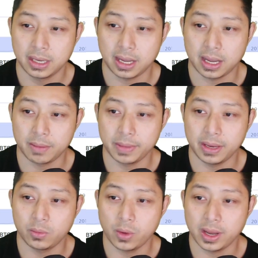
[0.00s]

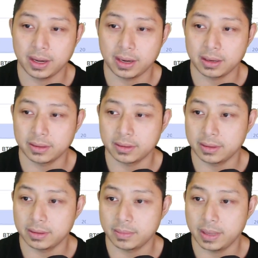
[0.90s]

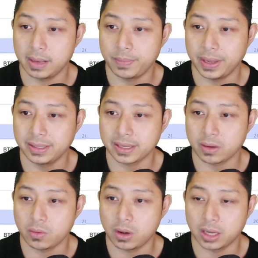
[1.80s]
It peaked at
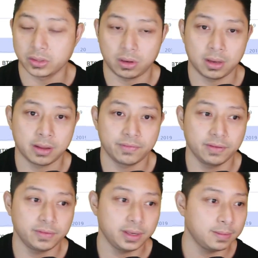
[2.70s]
what, $1.50.